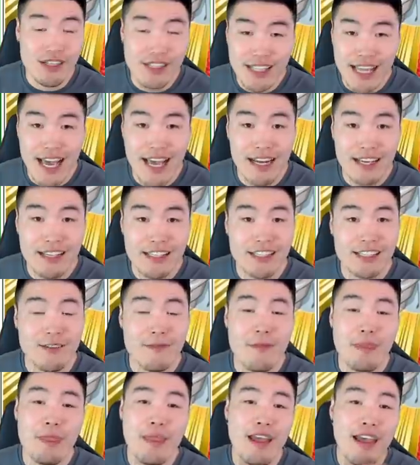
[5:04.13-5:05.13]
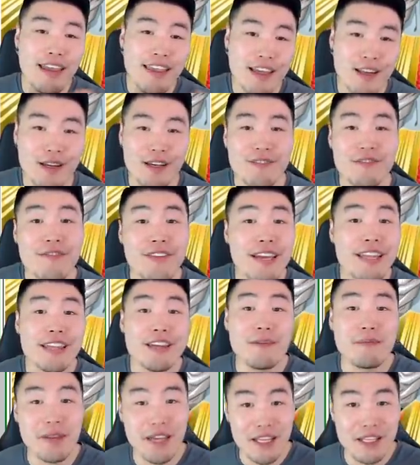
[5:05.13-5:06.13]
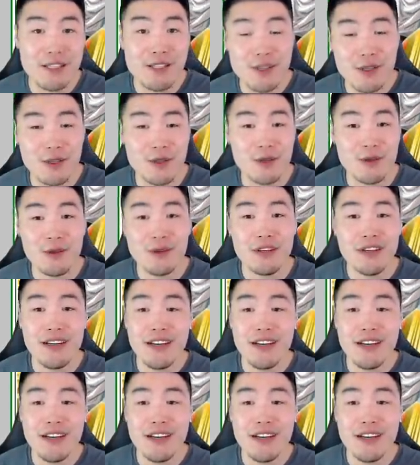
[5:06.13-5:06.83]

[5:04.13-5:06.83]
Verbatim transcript: status, and then you can feed them into